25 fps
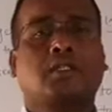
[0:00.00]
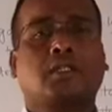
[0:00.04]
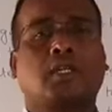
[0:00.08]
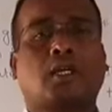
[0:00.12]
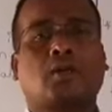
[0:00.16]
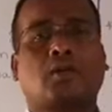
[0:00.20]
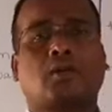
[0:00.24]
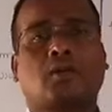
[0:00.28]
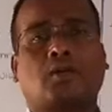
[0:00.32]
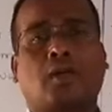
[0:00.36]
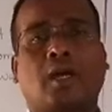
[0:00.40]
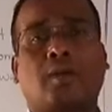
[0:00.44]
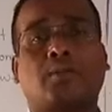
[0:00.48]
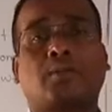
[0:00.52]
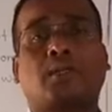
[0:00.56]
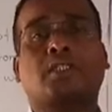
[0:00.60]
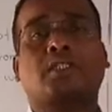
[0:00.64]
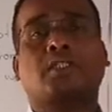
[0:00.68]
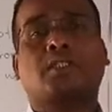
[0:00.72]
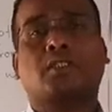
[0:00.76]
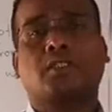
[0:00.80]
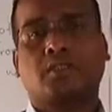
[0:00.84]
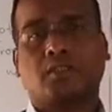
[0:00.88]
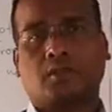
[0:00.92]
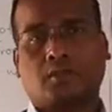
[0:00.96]
Now
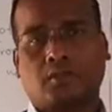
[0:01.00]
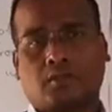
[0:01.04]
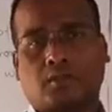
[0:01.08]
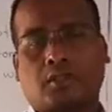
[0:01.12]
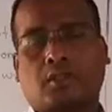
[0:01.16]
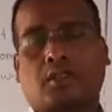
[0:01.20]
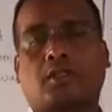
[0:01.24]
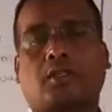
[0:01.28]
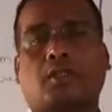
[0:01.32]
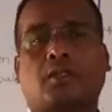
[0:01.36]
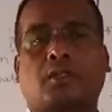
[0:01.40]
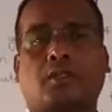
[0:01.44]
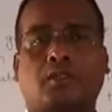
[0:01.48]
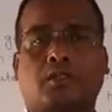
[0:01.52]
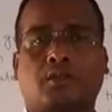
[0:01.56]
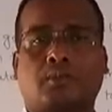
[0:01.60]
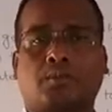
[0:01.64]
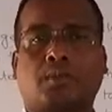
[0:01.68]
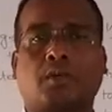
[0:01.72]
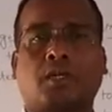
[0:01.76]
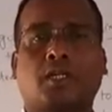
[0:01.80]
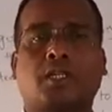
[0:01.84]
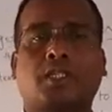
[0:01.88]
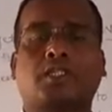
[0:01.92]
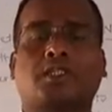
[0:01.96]
Amazon
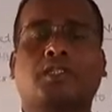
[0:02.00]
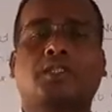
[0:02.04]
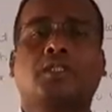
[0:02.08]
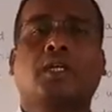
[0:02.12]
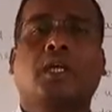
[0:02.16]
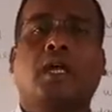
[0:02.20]
forest,